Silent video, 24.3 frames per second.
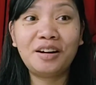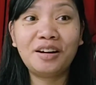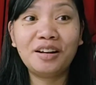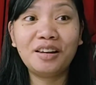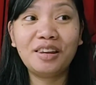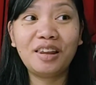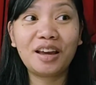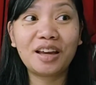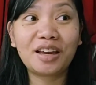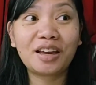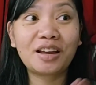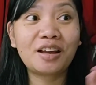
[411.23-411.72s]

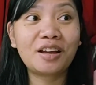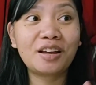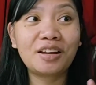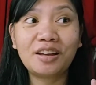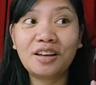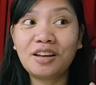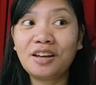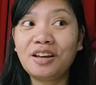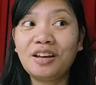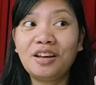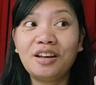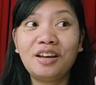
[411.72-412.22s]
Like,
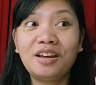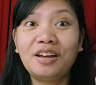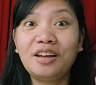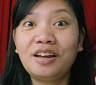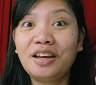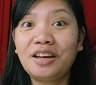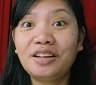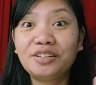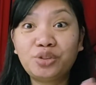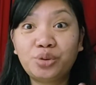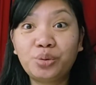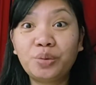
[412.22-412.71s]

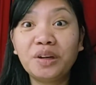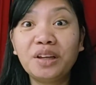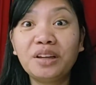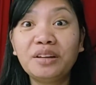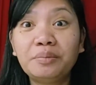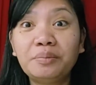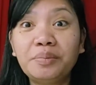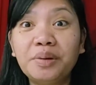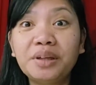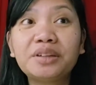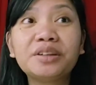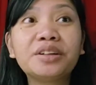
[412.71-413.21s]
it's really
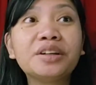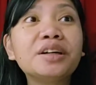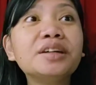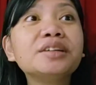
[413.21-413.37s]
bitter.